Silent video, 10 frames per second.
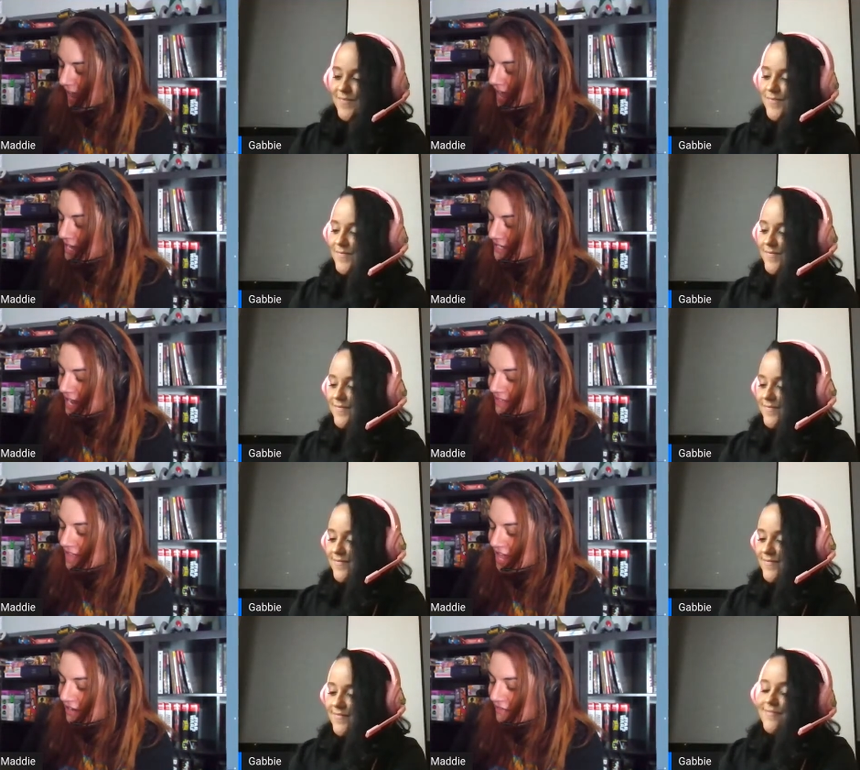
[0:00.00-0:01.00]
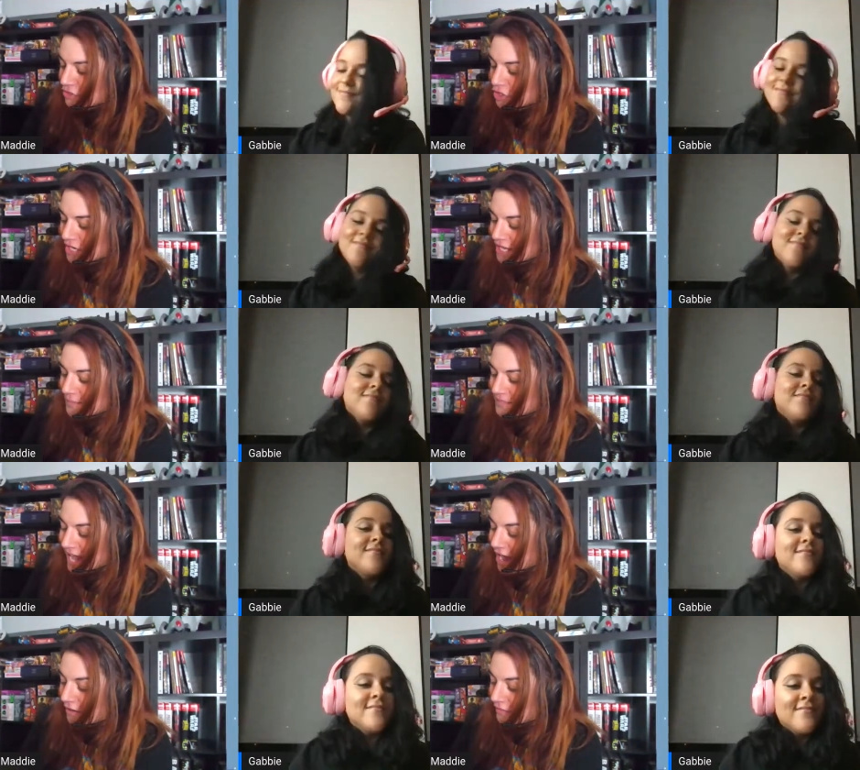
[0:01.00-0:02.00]
Speaker 1: and at the end of it, she
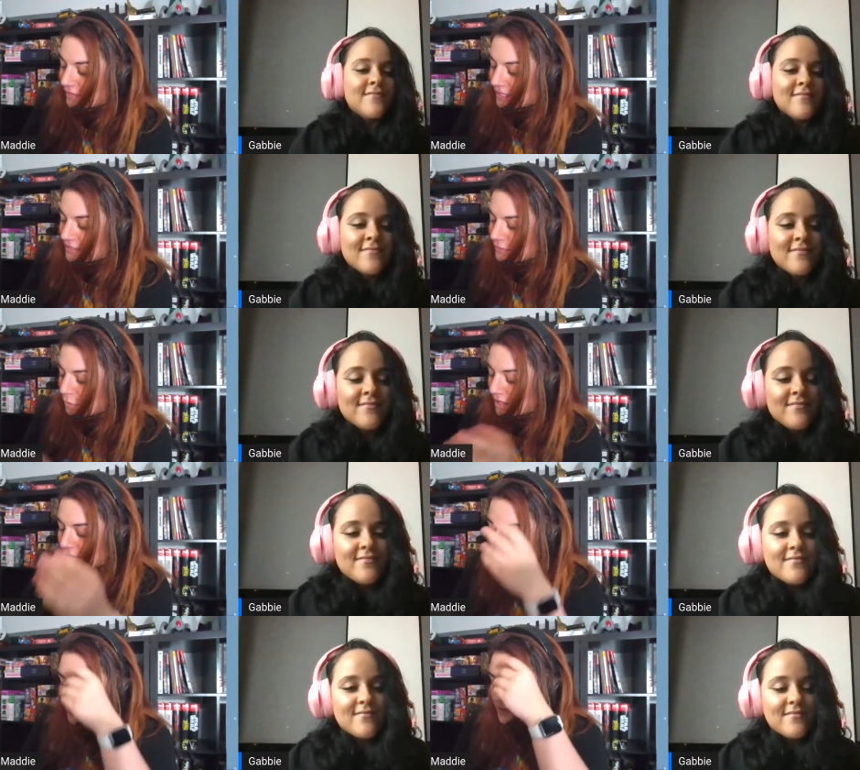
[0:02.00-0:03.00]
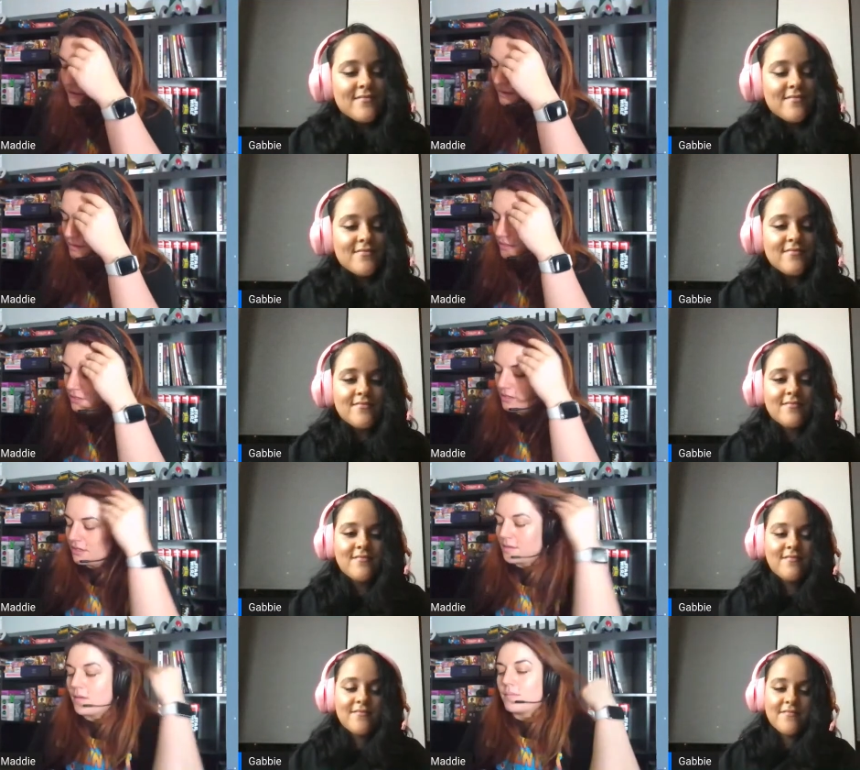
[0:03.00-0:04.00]
comes out of it with
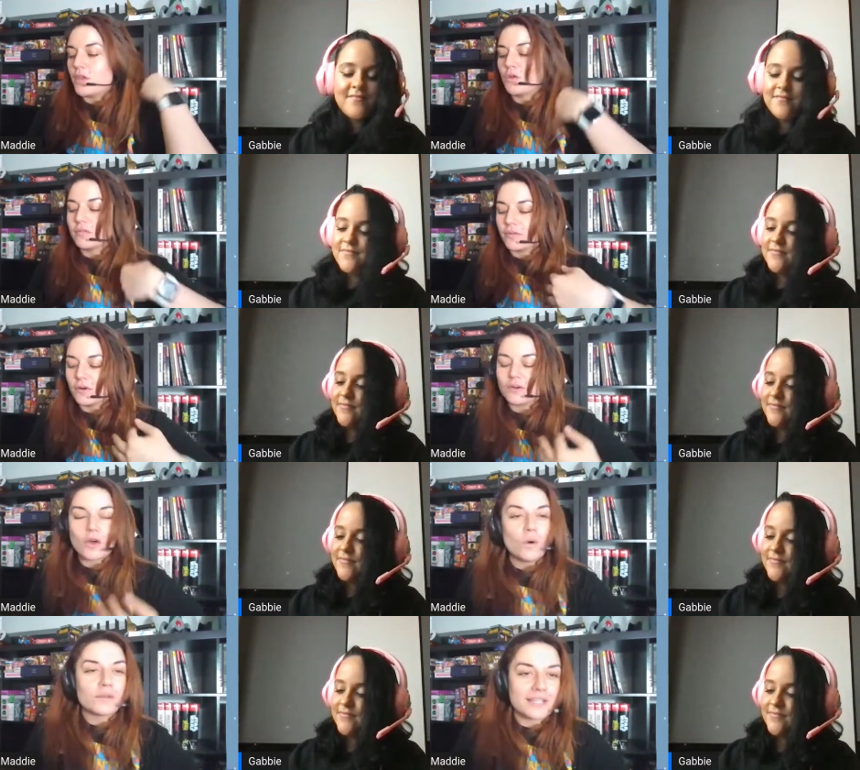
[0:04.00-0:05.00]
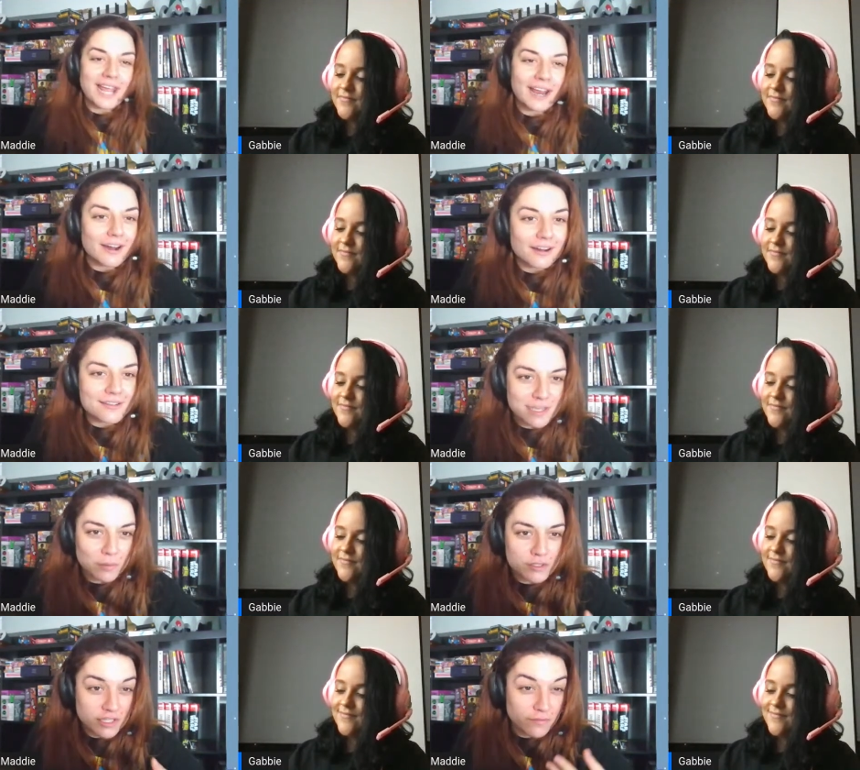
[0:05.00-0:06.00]
beautiful golden hair,
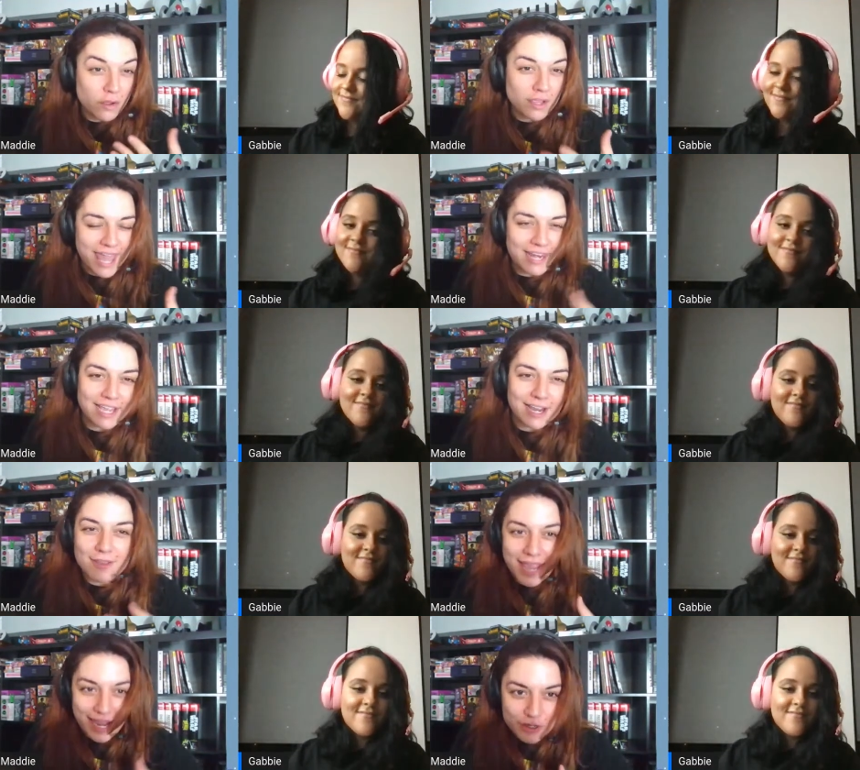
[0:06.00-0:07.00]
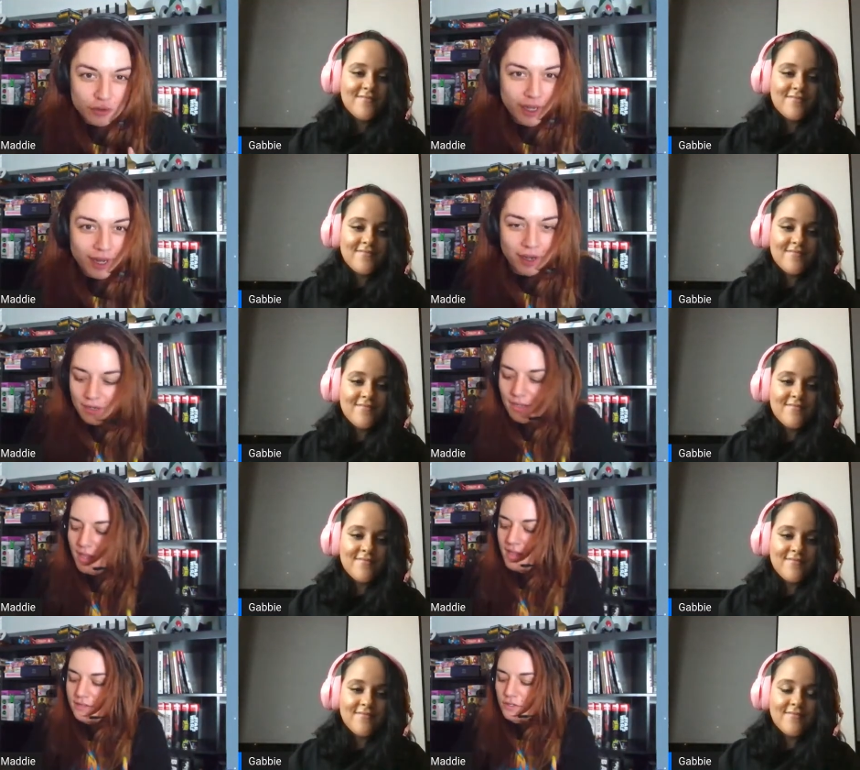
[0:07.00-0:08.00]
similar to the volcanic hair, the angel
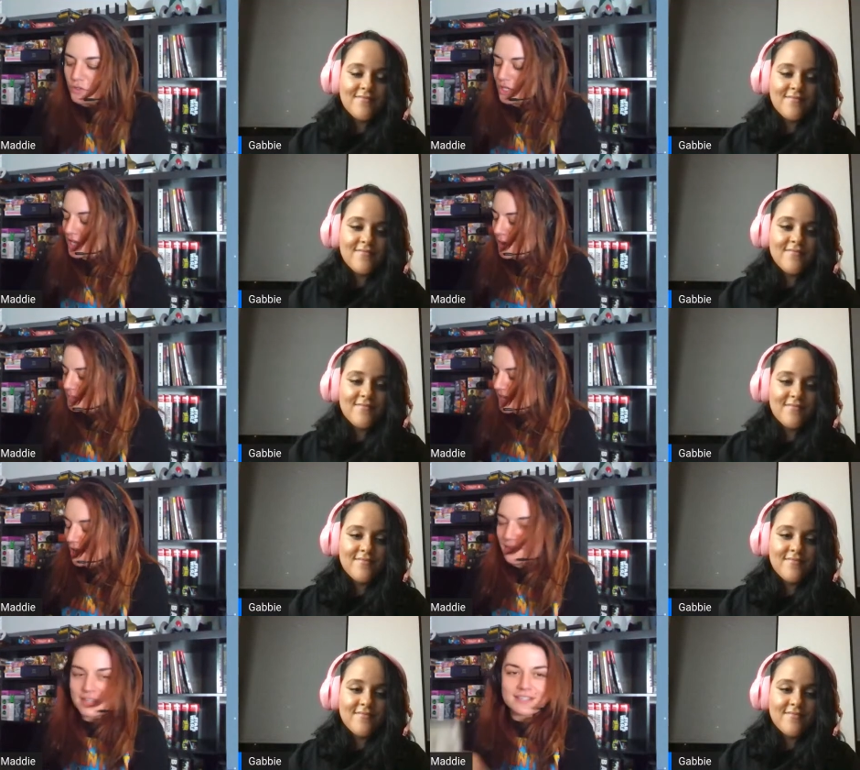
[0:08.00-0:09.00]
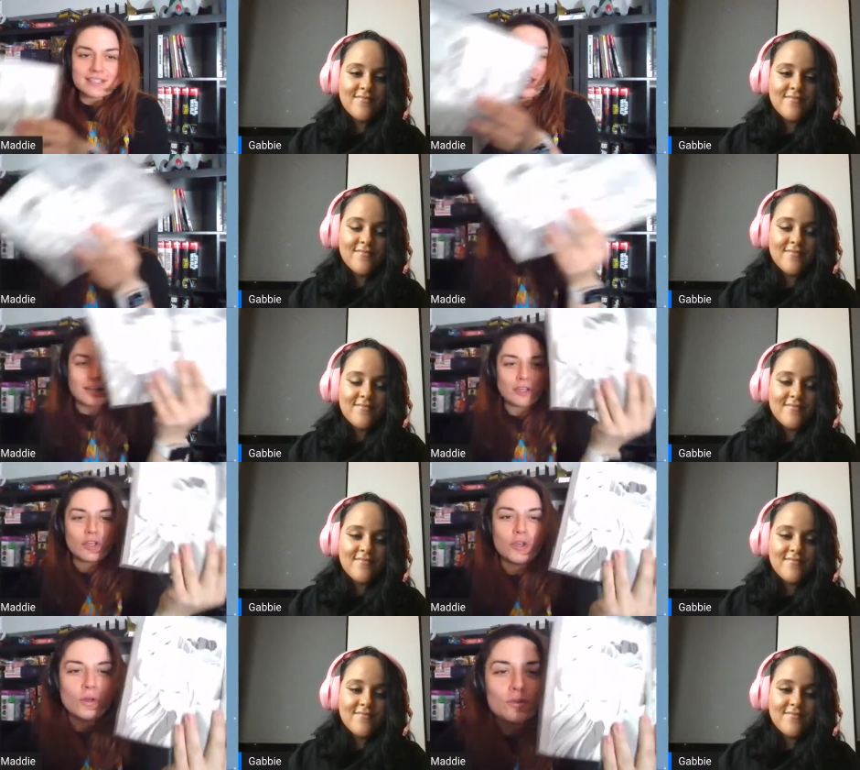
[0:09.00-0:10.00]
hair. So she comes out of this like in a
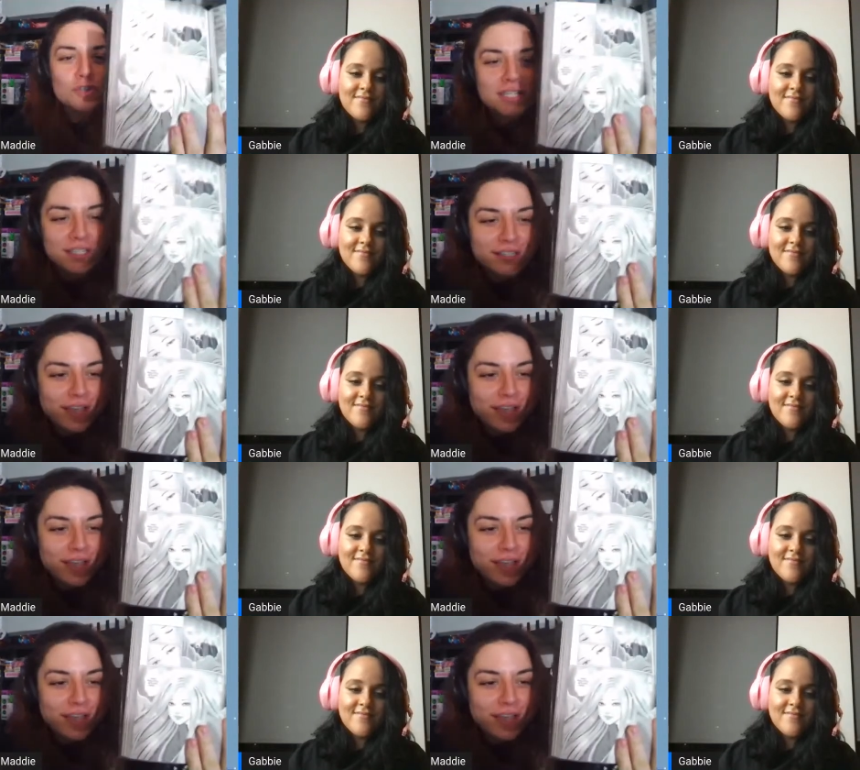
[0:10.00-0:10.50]
cocoon. She's